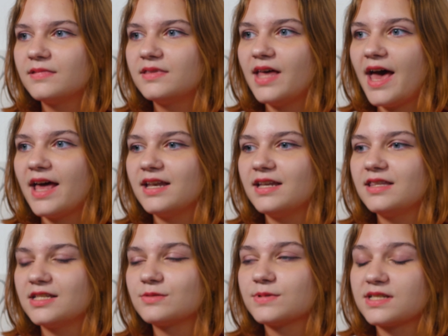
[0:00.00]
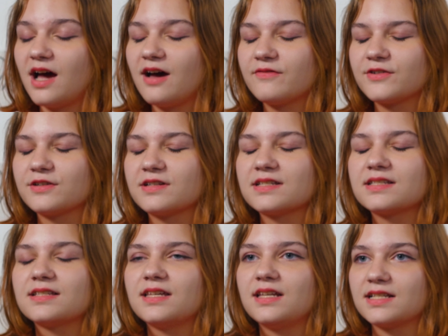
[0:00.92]
that this was covered
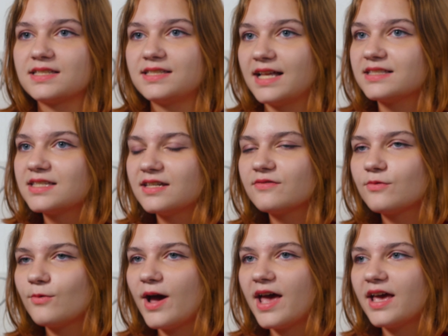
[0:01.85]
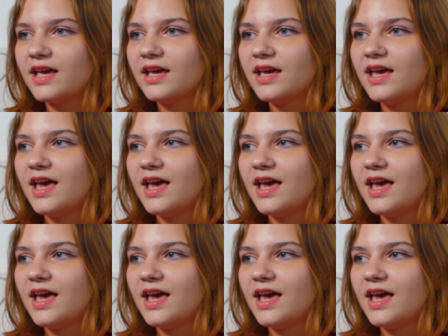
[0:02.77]
in a sensitive way.